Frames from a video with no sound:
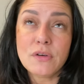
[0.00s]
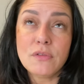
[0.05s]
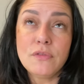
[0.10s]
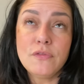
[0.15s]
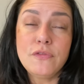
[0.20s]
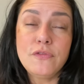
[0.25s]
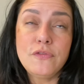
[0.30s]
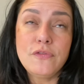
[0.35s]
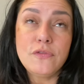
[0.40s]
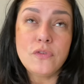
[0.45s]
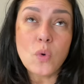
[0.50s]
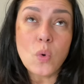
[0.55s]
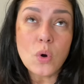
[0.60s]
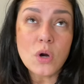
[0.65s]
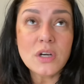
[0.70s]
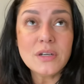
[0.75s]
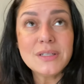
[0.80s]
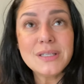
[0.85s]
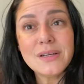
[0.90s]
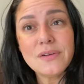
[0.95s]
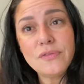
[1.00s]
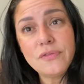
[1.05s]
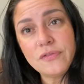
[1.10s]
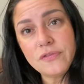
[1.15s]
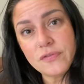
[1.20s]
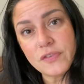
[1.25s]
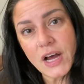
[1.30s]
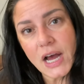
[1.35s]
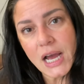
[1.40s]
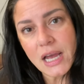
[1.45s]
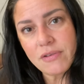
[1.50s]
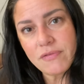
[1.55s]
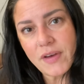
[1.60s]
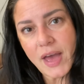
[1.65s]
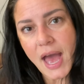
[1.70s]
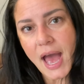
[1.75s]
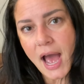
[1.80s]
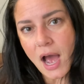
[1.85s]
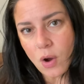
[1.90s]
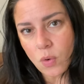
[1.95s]
4 to 5
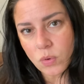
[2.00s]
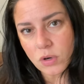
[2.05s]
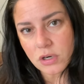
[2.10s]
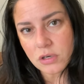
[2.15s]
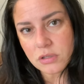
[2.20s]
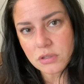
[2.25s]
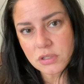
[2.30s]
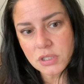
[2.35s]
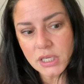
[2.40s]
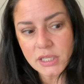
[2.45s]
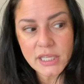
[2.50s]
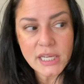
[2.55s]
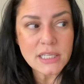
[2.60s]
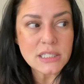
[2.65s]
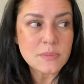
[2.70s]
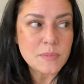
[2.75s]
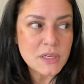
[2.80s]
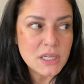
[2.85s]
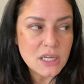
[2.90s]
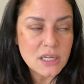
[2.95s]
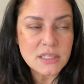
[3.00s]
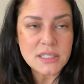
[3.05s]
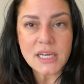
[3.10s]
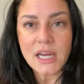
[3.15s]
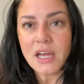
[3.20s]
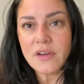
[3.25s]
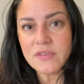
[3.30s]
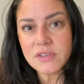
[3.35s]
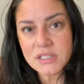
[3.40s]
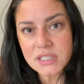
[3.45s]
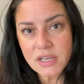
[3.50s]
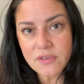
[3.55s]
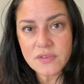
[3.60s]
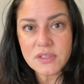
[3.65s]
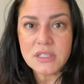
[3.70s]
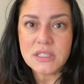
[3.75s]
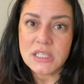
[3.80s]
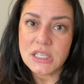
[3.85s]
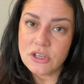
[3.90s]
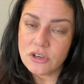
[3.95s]
hours. And that's because I have a
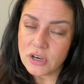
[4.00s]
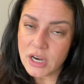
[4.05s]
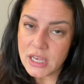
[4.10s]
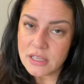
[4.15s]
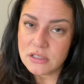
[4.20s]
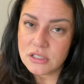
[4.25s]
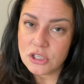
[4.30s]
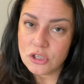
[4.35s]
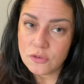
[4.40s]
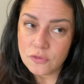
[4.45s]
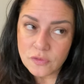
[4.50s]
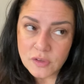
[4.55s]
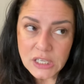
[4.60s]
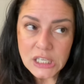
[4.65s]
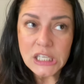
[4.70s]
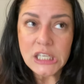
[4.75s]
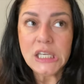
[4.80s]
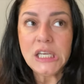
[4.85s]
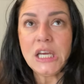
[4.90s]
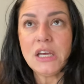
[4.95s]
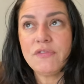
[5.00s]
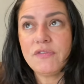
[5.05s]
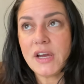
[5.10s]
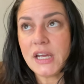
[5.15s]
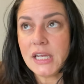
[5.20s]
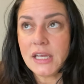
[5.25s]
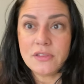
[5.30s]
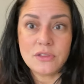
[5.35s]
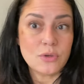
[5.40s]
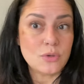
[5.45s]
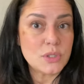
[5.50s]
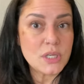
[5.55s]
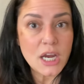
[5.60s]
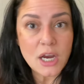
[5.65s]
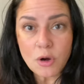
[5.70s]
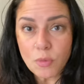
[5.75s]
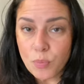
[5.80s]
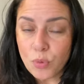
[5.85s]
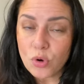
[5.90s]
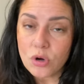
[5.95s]
7-seater SUV. If I get those
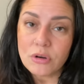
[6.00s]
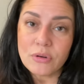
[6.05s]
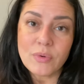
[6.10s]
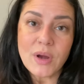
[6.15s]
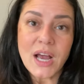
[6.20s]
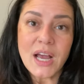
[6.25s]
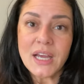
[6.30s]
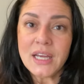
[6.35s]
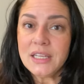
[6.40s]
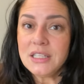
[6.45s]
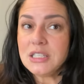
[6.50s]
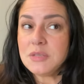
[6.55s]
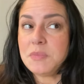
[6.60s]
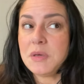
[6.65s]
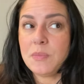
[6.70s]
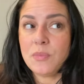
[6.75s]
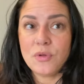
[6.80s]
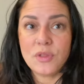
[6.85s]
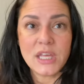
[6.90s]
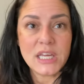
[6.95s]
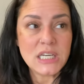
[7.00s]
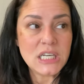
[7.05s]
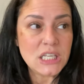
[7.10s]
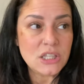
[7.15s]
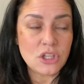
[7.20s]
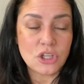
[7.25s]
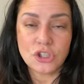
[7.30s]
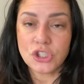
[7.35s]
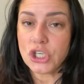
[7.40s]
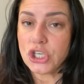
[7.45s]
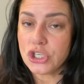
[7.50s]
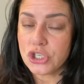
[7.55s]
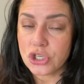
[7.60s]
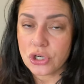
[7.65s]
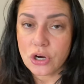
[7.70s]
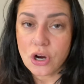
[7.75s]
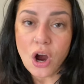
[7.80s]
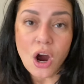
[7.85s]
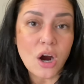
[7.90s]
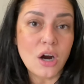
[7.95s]
airport rides, people that need the
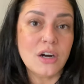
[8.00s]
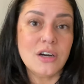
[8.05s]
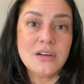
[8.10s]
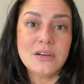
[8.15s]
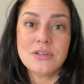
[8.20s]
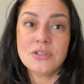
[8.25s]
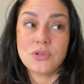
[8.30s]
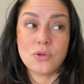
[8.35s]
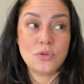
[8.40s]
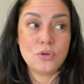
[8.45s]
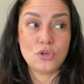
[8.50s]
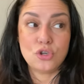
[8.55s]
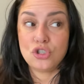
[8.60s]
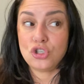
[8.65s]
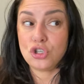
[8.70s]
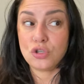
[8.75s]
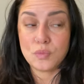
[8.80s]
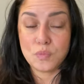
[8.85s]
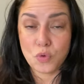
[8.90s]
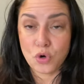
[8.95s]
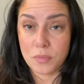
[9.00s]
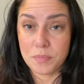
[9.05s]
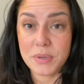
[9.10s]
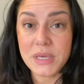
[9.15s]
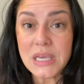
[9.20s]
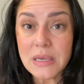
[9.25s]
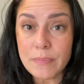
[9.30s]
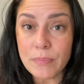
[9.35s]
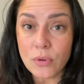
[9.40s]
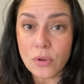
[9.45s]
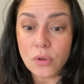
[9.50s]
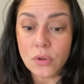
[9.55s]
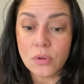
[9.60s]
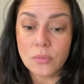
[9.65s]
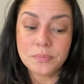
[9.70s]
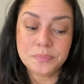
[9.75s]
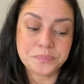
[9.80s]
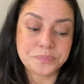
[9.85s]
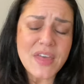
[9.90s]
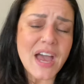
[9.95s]
larger cars, or there's just more
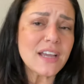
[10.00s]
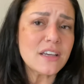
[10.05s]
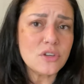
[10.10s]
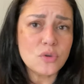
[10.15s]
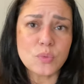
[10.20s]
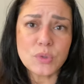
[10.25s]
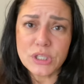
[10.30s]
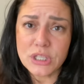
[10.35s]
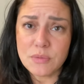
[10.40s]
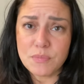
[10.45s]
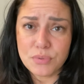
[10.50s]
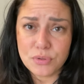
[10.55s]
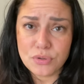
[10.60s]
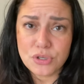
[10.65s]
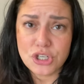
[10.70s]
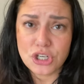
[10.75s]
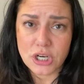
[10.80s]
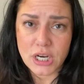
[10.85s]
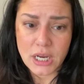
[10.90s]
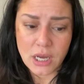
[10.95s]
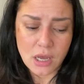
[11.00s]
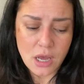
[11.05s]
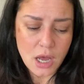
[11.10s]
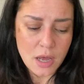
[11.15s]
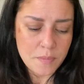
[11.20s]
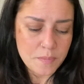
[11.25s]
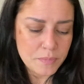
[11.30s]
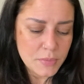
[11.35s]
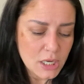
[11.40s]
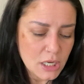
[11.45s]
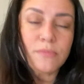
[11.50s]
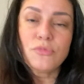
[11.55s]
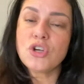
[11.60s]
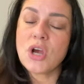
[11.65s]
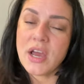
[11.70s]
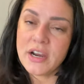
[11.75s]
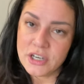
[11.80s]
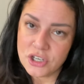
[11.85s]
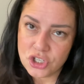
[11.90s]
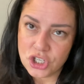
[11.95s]
people, that can really boost your income. I'm
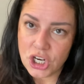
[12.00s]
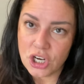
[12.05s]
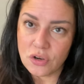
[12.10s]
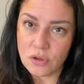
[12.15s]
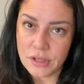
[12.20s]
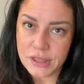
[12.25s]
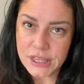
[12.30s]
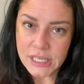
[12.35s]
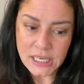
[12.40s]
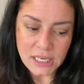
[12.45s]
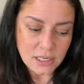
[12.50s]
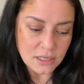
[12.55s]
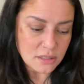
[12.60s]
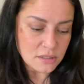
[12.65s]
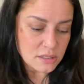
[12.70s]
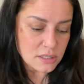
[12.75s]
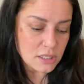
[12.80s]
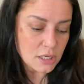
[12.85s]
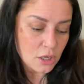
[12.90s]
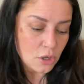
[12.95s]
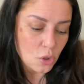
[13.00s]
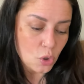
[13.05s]
trying to juggle things